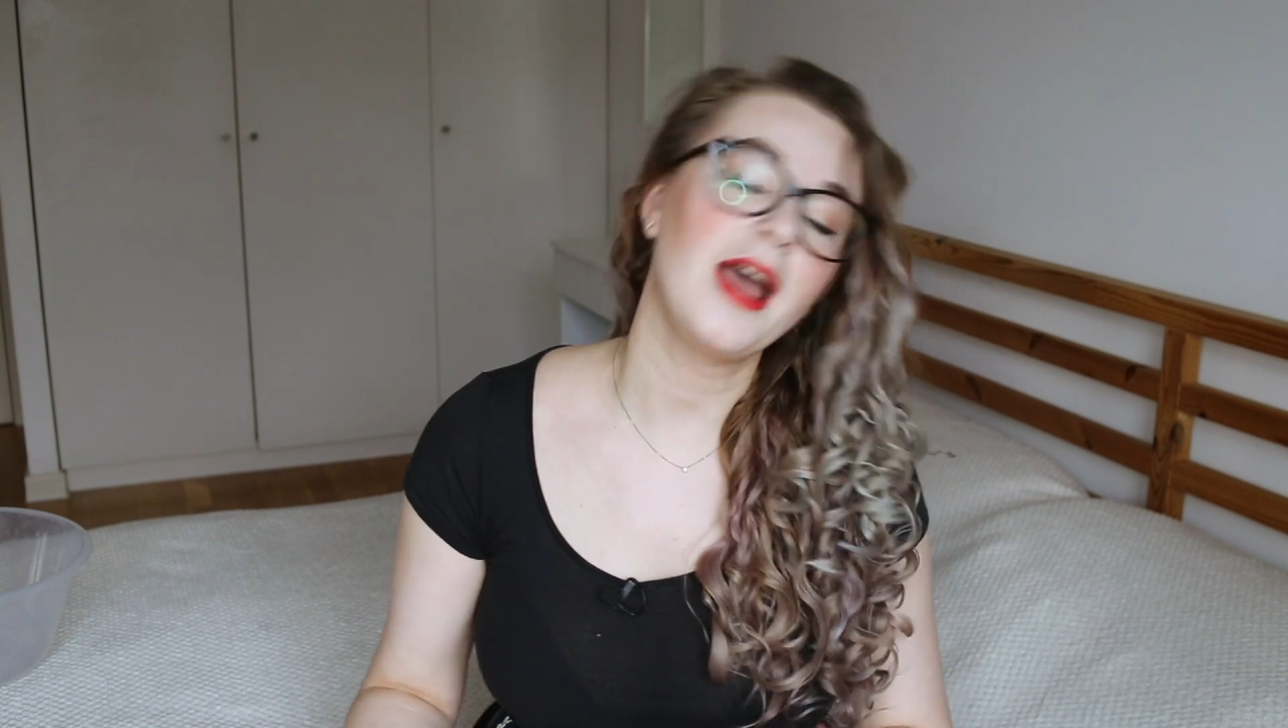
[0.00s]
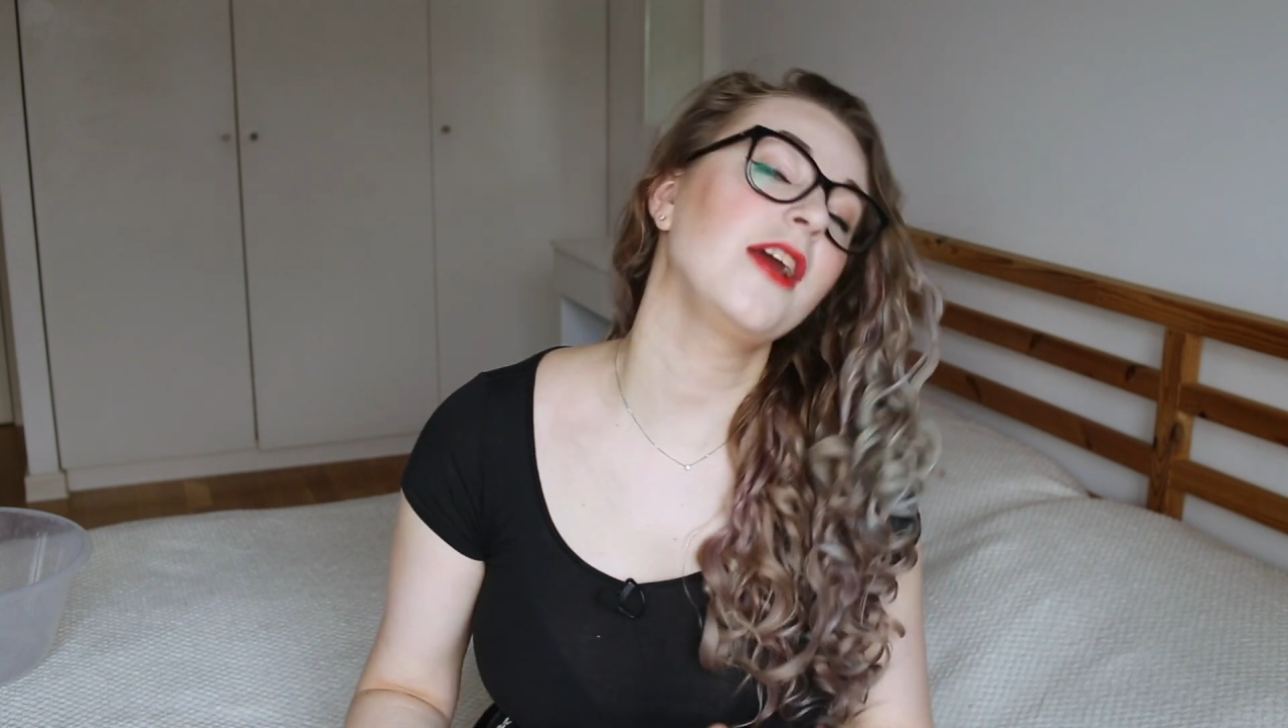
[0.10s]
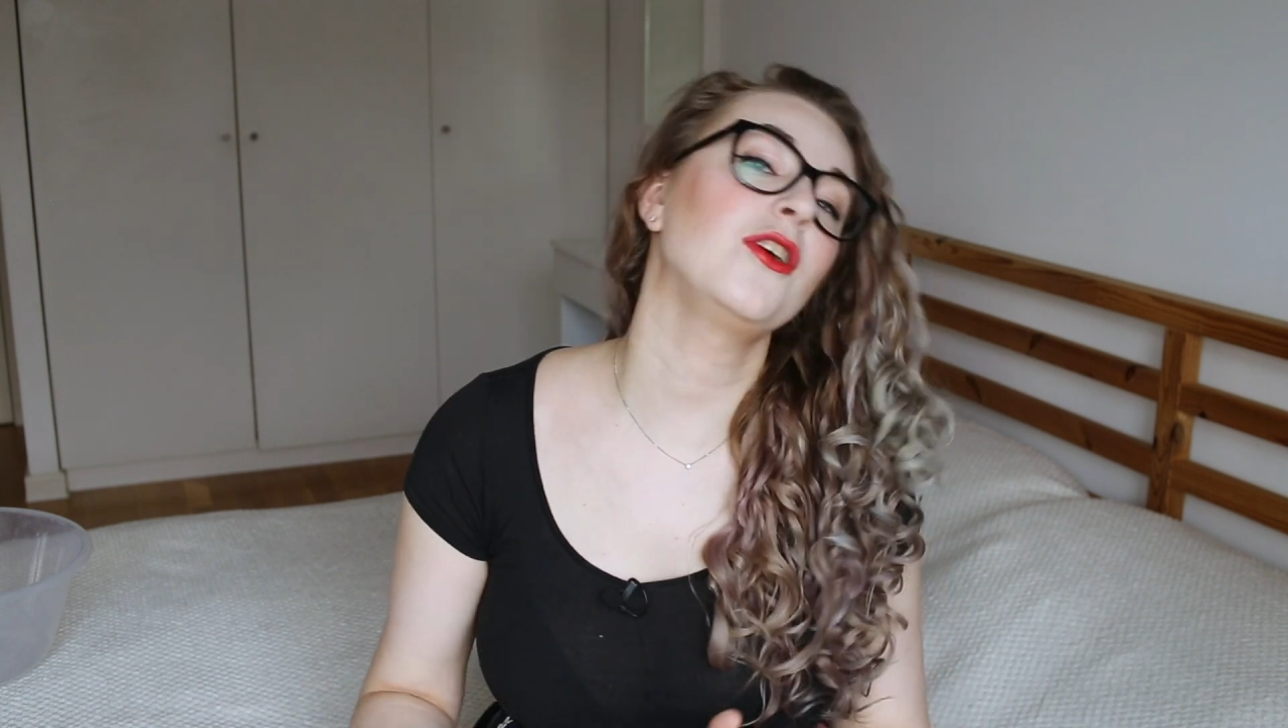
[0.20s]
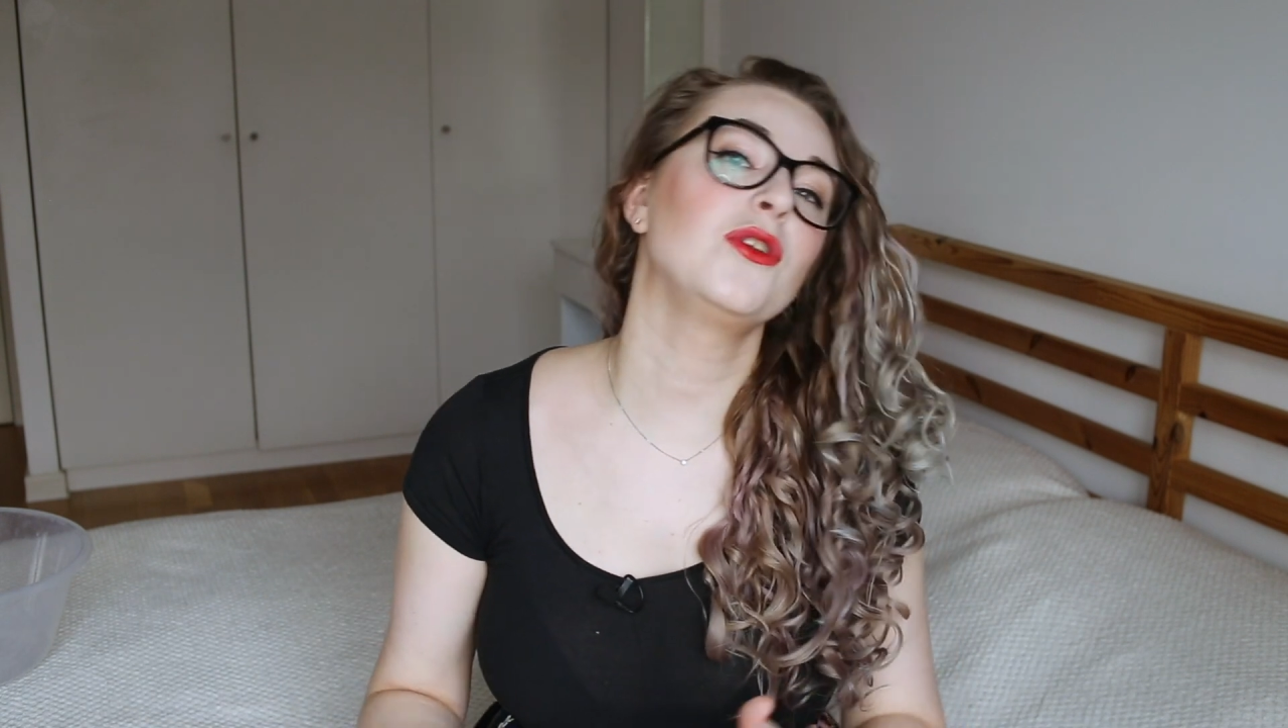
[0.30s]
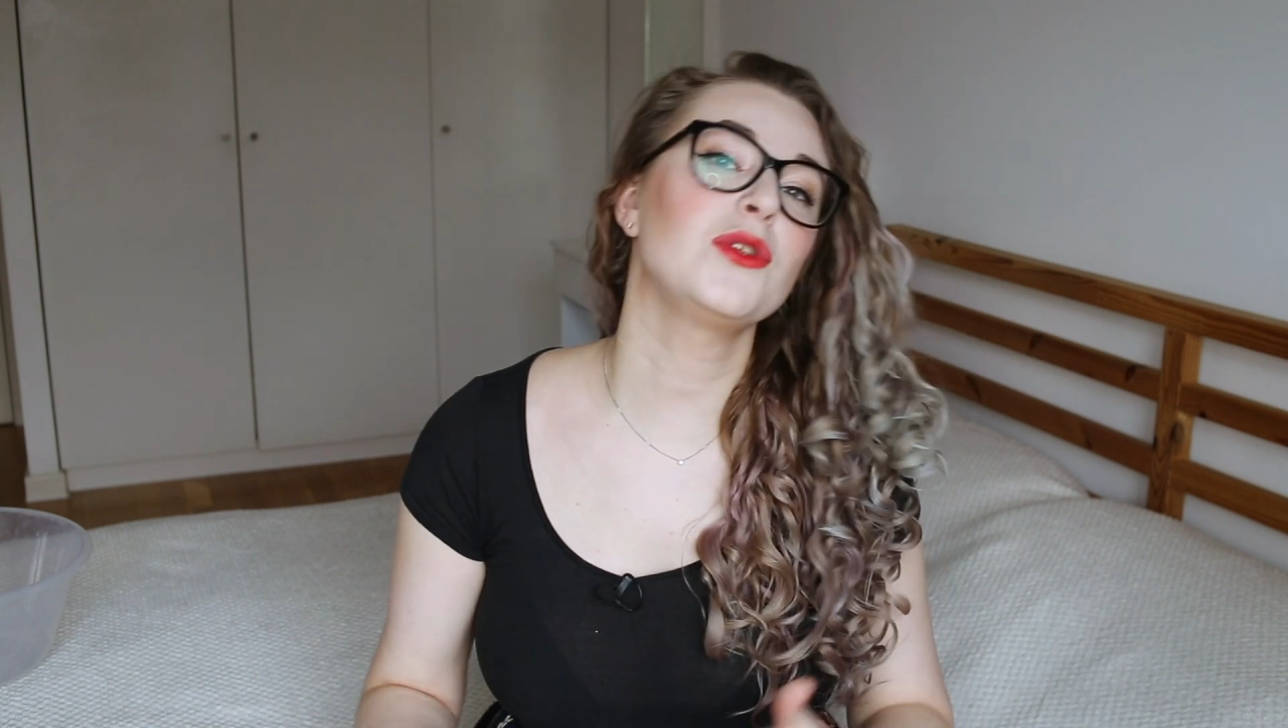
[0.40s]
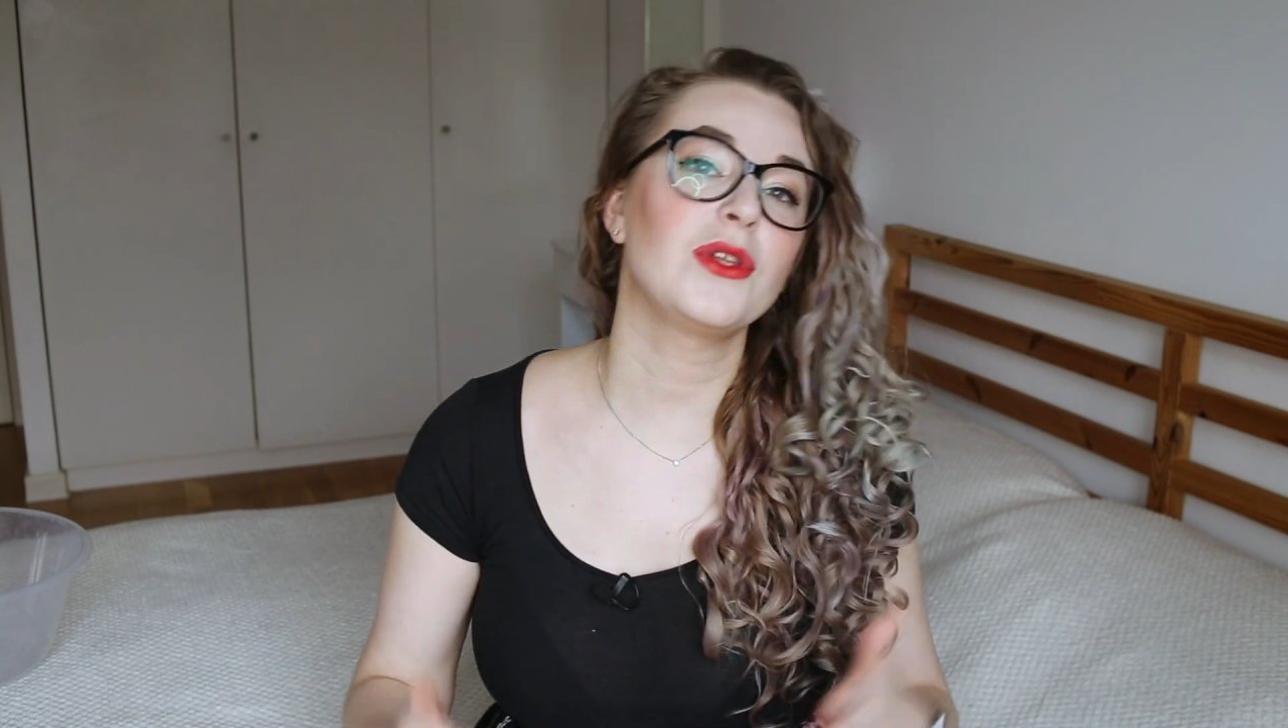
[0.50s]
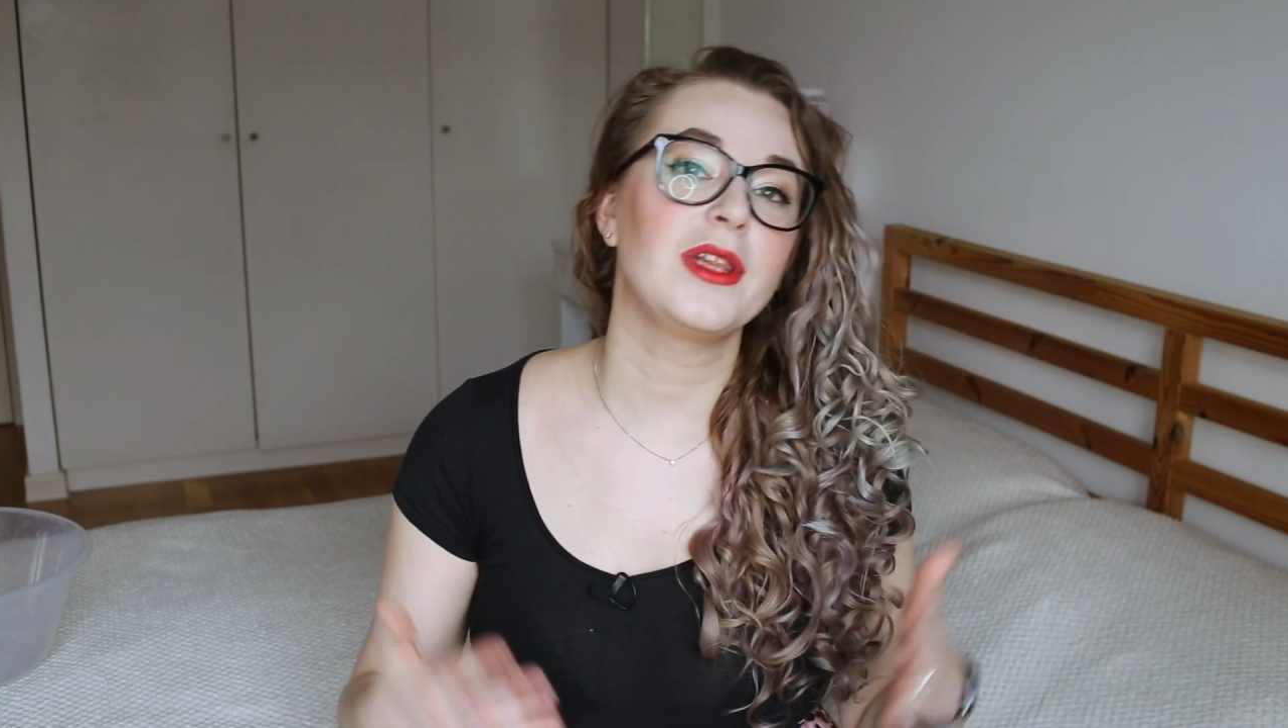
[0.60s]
and also